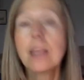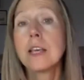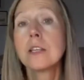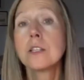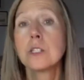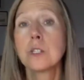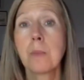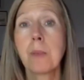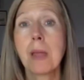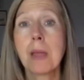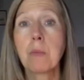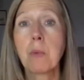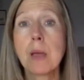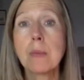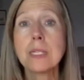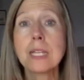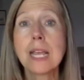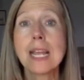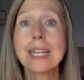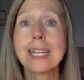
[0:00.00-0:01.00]
So my
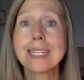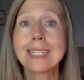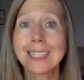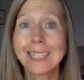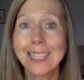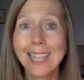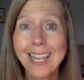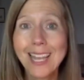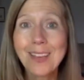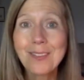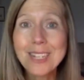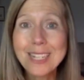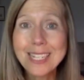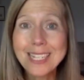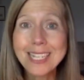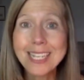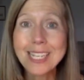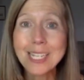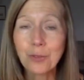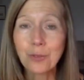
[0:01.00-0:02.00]
website is
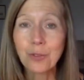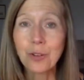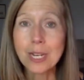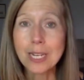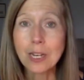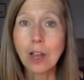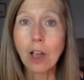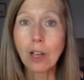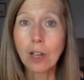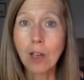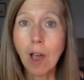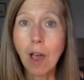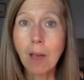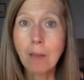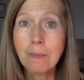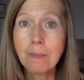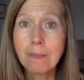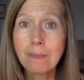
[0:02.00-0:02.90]
livediseasefree.com,